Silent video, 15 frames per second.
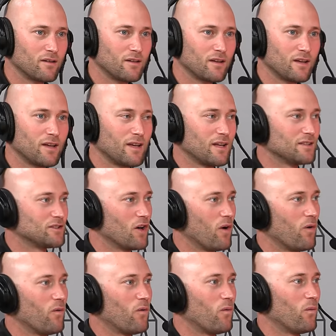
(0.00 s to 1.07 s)
Mm-hmm.
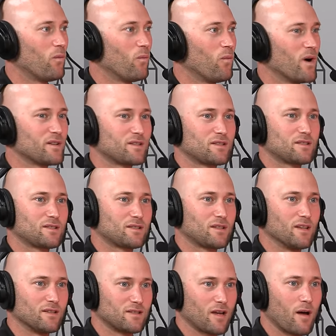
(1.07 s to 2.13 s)
So what's
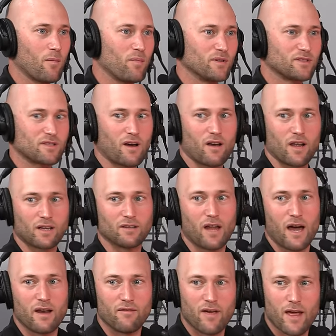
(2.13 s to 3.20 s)
the subsonic
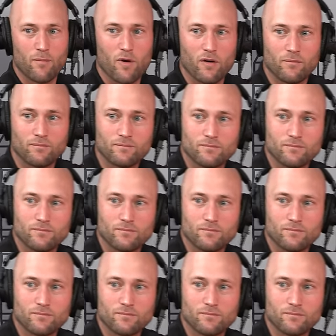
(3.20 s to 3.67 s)
line of ammo?